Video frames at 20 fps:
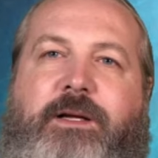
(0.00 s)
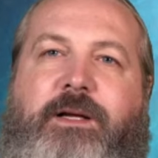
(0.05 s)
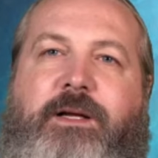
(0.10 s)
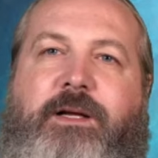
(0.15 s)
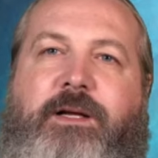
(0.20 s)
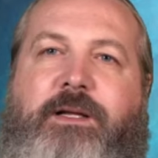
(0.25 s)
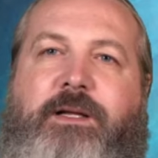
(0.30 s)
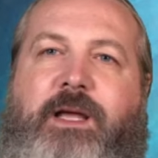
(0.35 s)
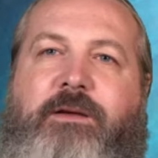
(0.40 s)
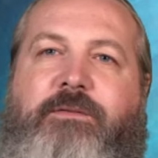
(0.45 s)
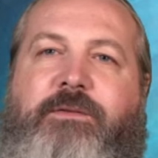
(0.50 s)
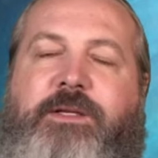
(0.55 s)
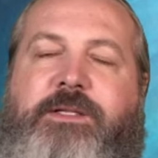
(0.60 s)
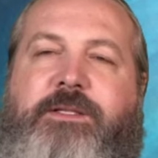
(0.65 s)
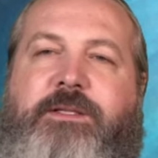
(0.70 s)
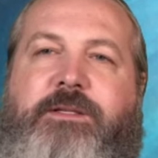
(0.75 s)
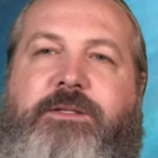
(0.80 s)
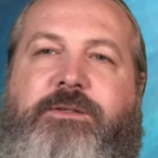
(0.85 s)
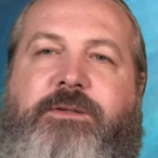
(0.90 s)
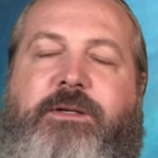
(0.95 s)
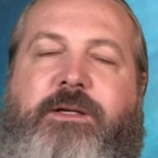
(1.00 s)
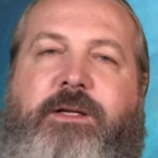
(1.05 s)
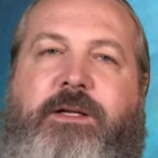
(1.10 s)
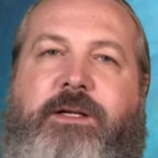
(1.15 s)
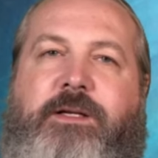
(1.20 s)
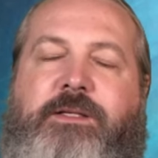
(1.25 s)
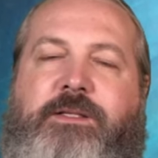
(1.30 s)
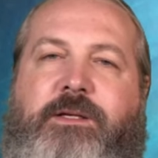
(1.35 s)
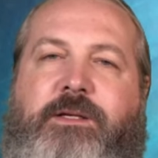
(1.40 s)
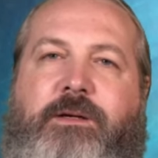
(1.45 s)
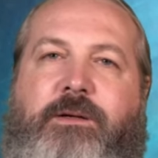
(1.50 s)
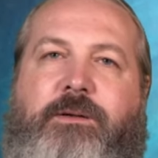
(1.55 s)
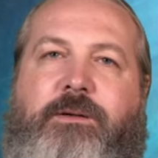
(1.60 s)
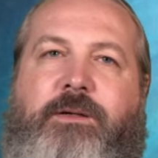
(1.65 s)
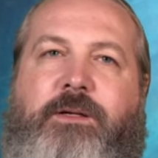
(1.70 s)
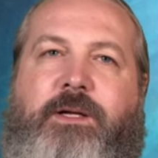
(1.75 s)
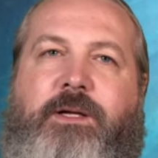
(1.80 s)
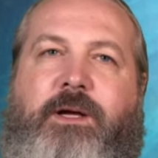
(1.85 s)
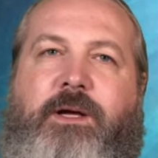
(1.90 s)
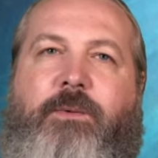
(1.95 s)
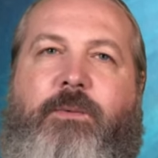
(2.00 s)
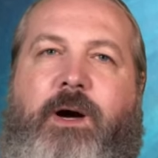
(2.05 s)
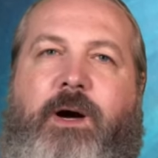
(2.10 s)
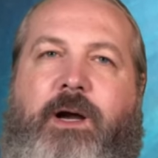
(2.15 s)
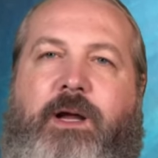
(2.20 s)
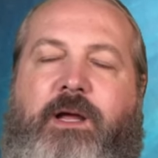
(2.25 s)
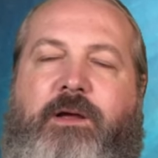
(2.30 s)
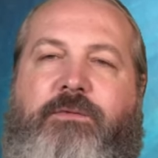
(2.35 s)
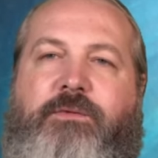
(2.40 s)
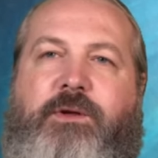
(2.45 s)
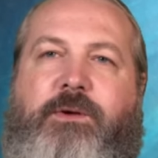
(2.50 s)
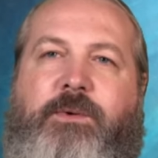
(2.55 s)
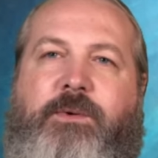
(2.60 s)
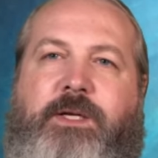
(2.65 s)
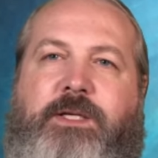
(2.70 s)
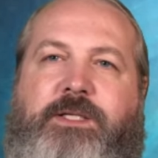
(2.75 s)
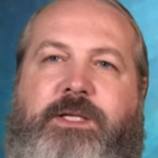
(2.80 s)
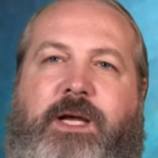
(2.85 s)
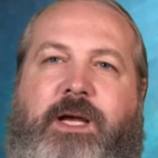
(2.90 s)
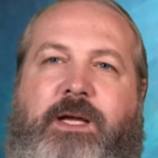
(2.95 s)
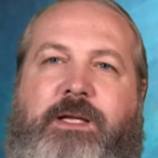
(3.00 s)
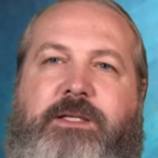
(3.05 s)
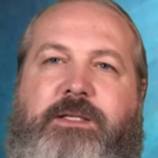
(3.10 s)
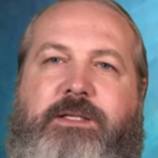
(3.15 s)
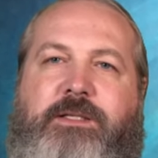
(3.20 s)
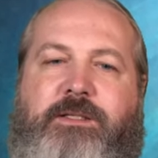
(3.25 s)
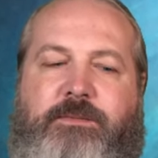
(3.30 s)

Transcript: gave us the Trinity. So if you reject